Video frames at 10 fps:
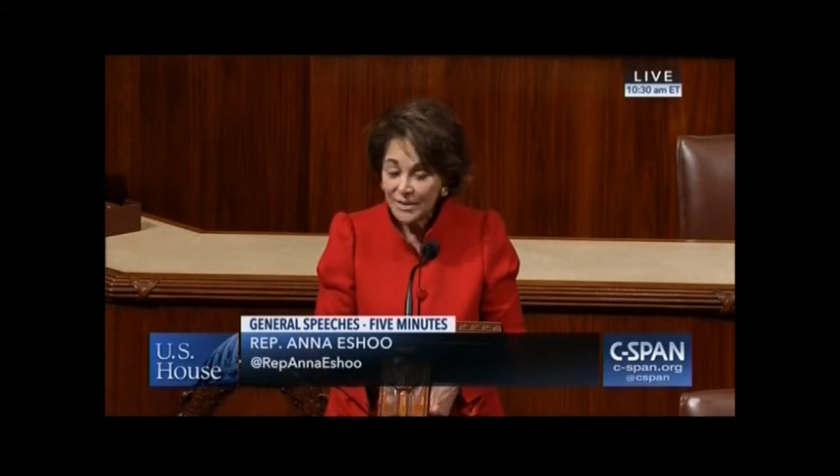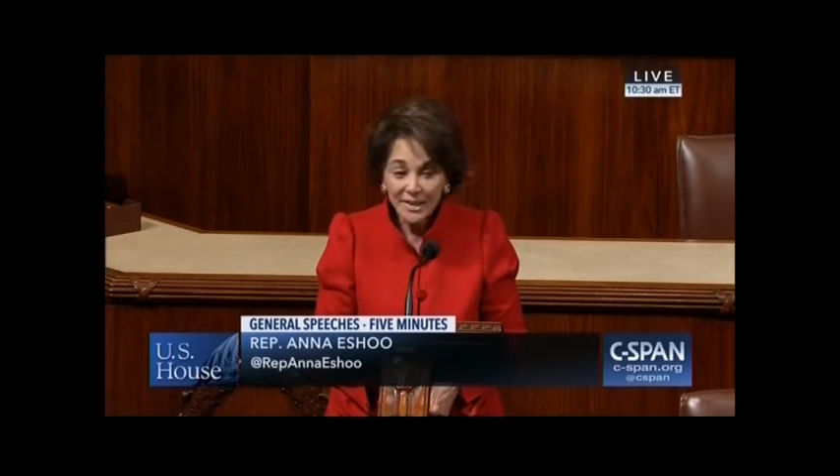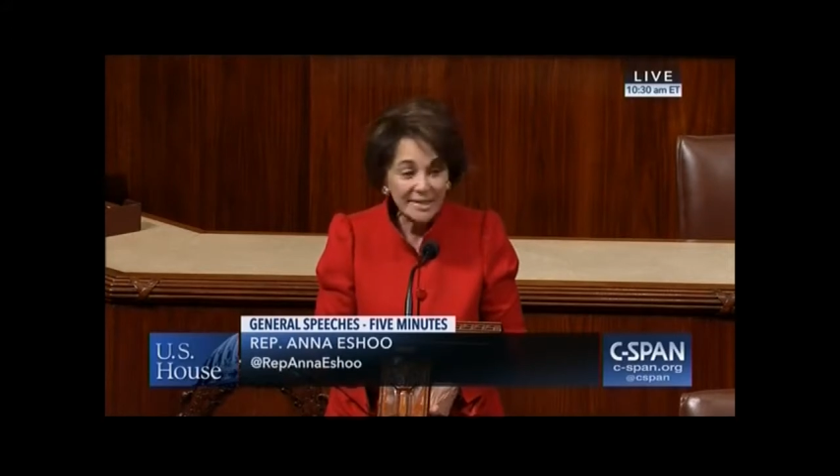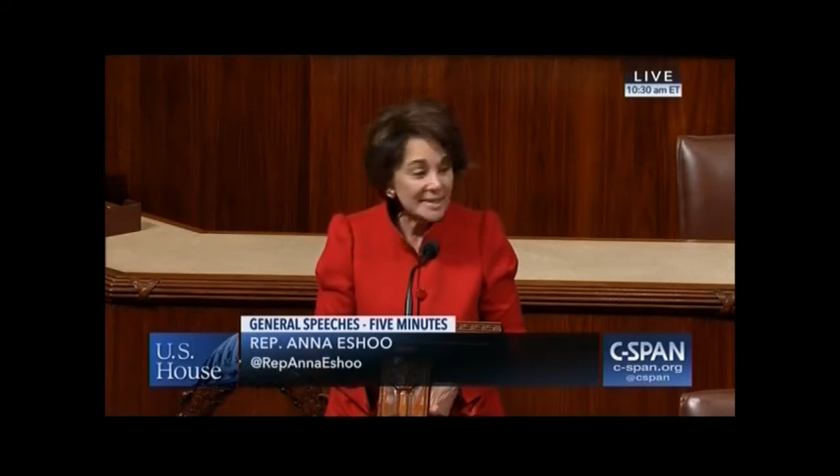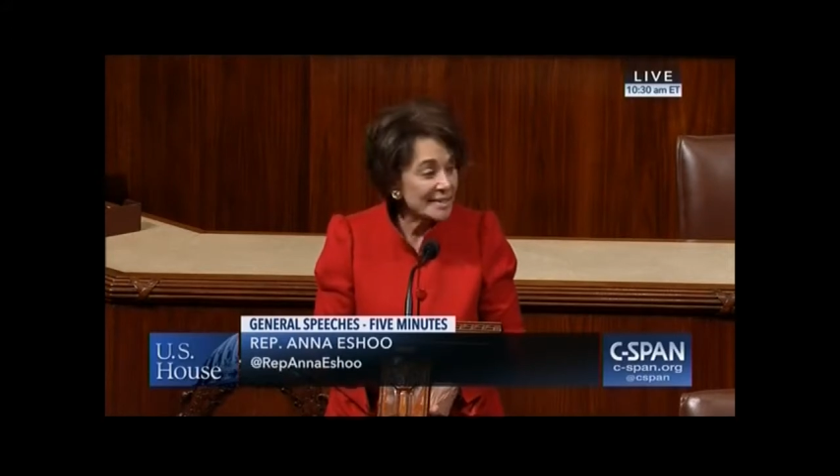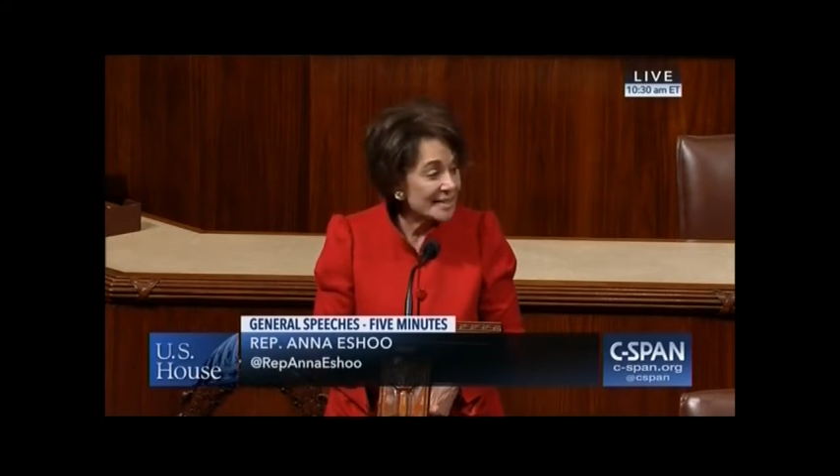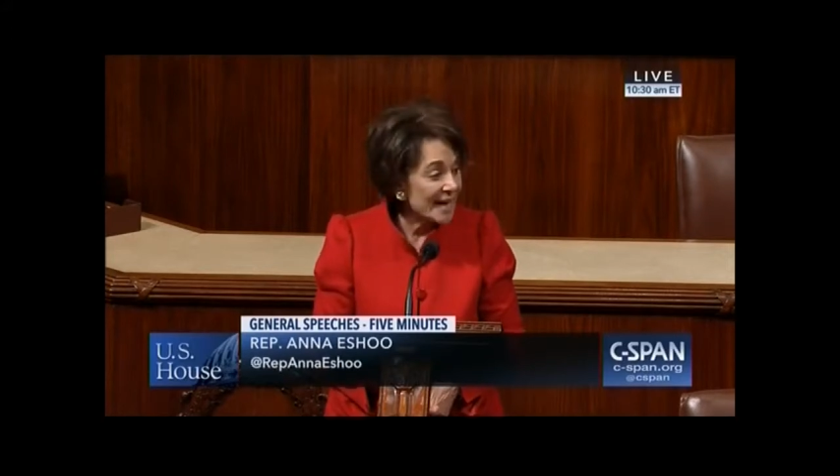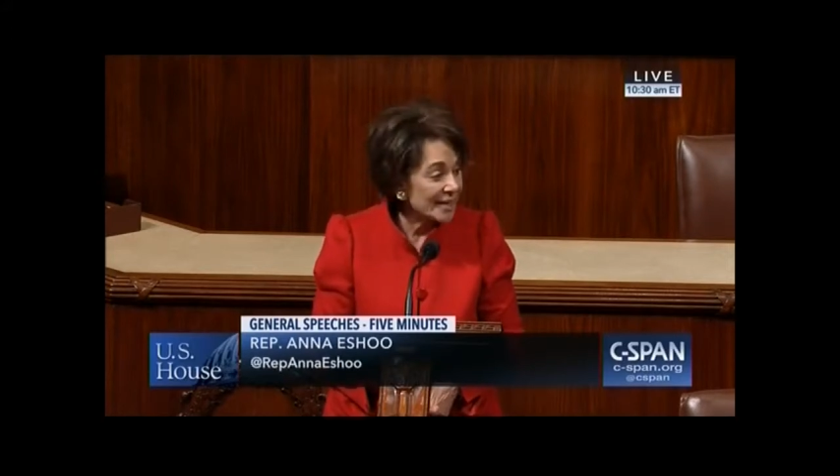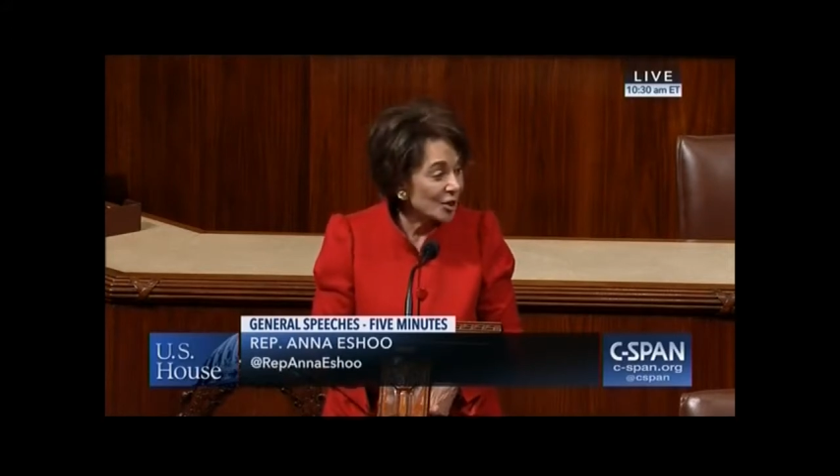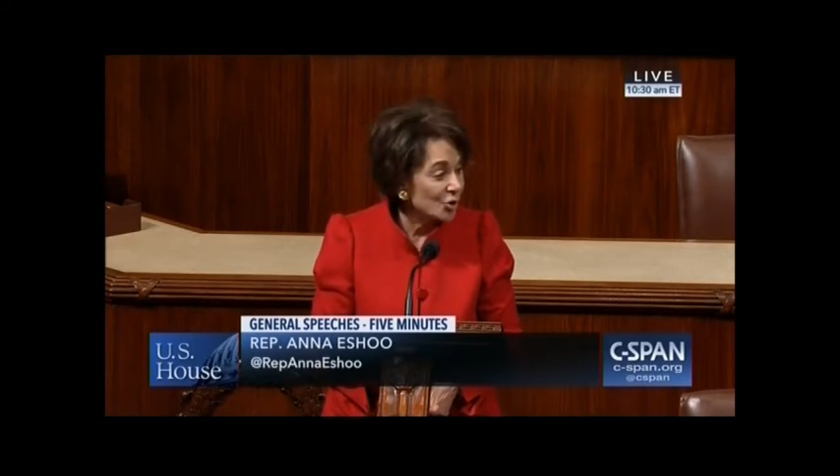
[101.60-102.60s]
This is
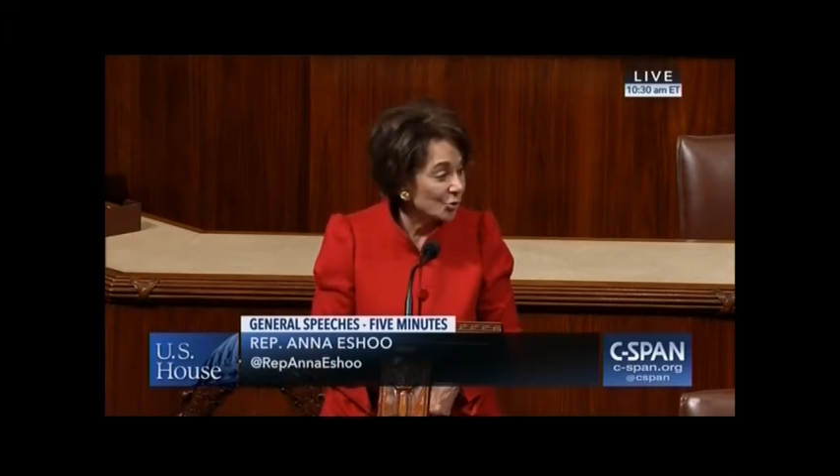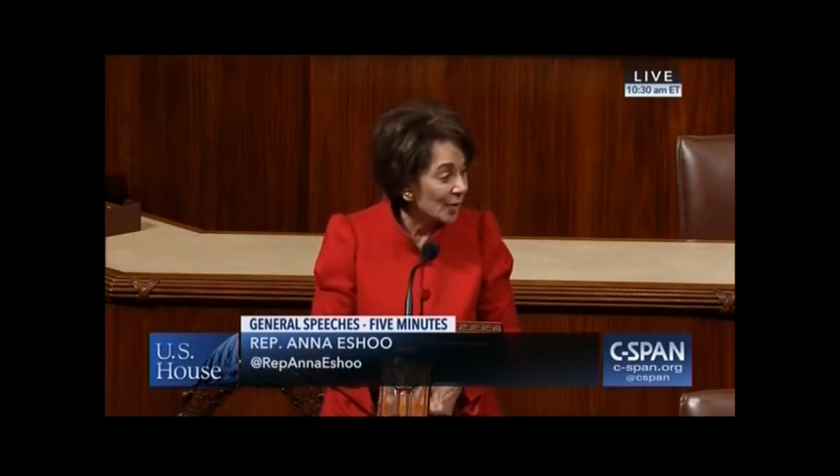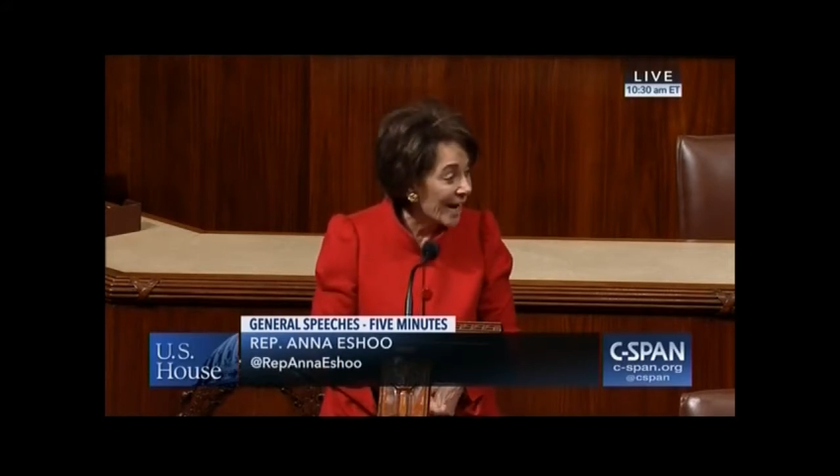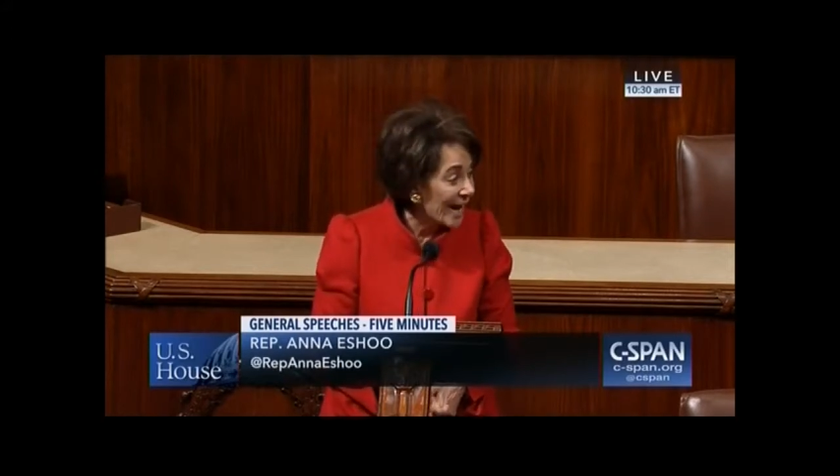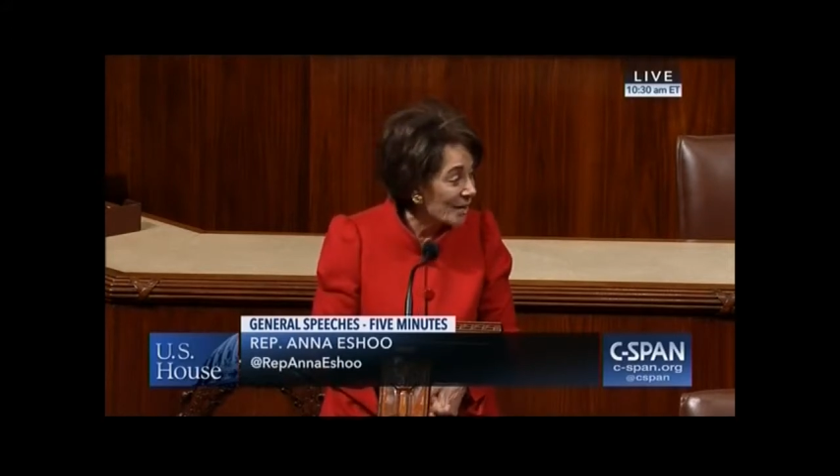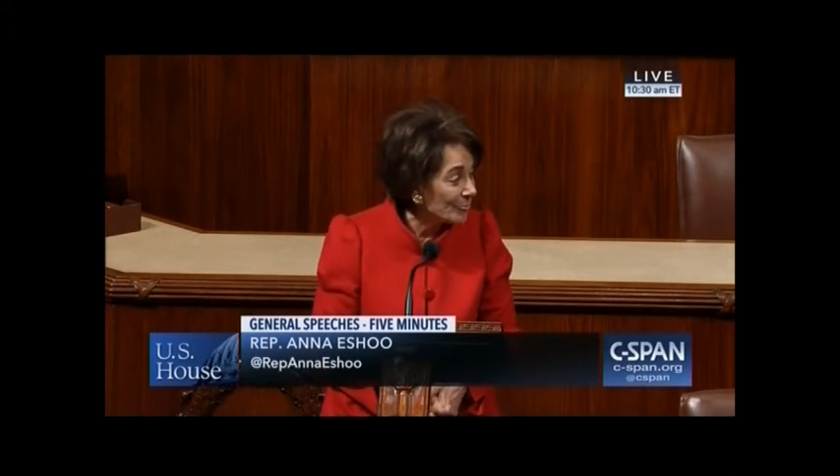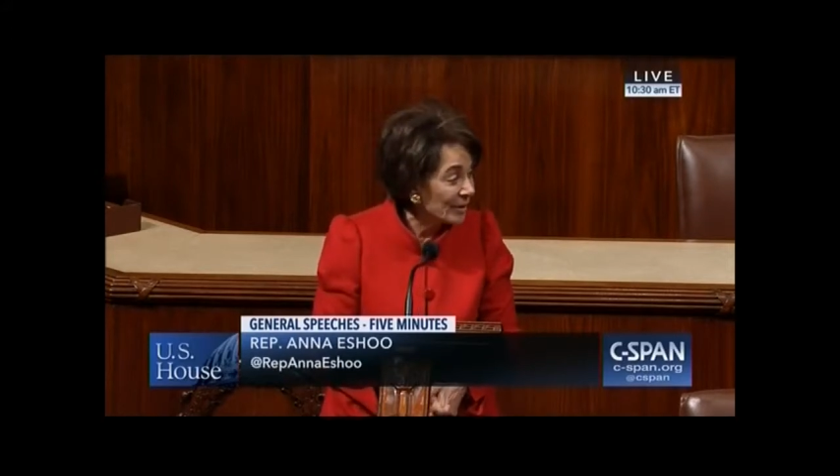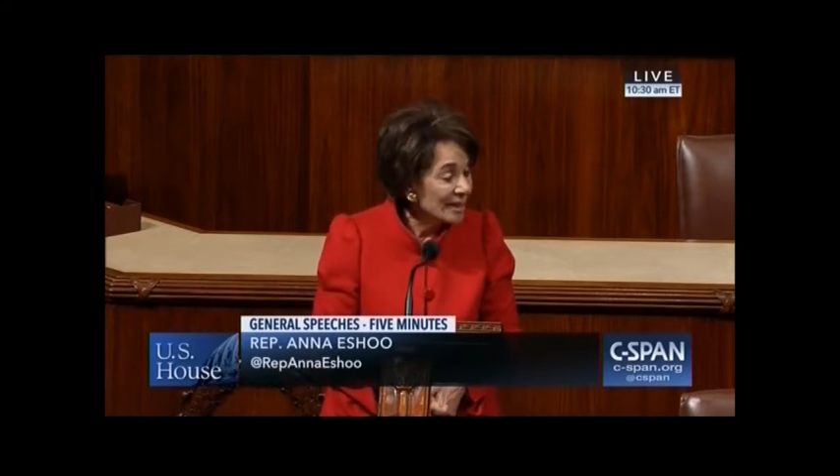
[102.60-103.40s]
not a grab